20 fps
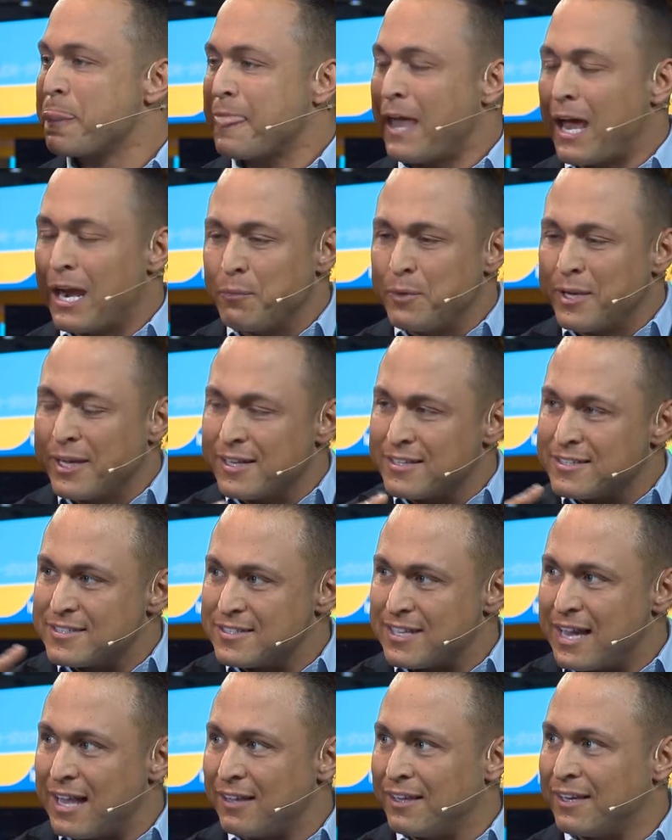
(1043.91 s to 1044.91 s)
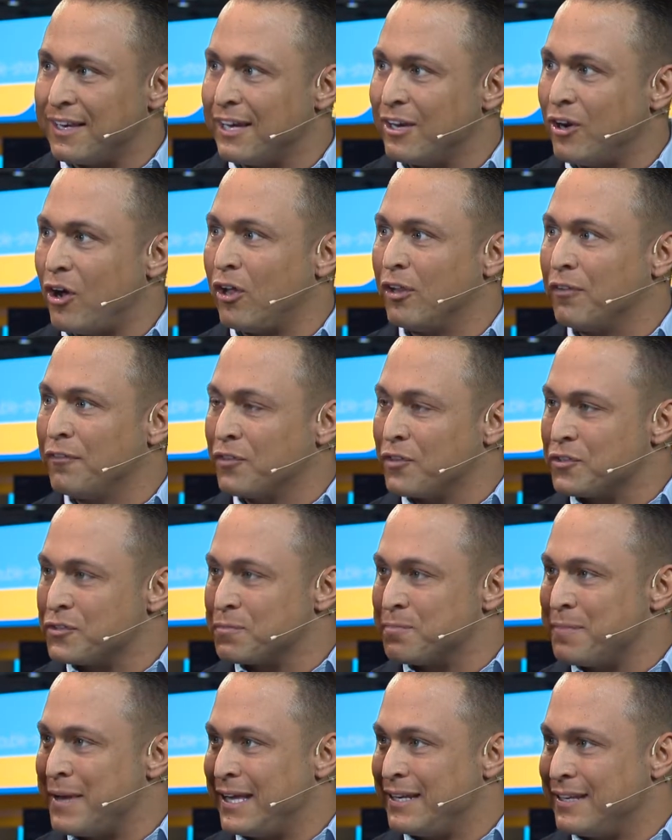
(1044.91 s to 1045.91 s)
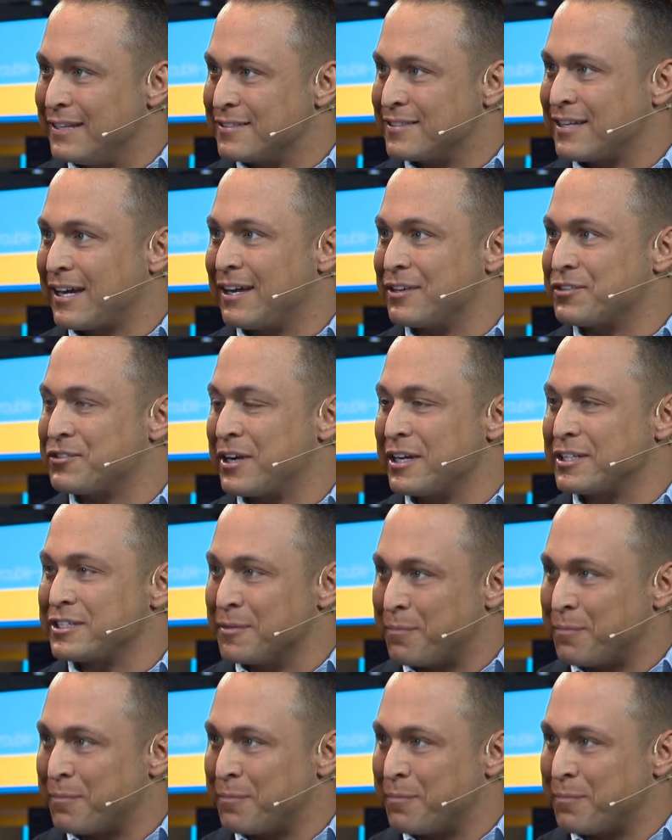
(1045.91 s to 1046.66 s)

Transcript: How do we consolidate all of those maintenance contracts,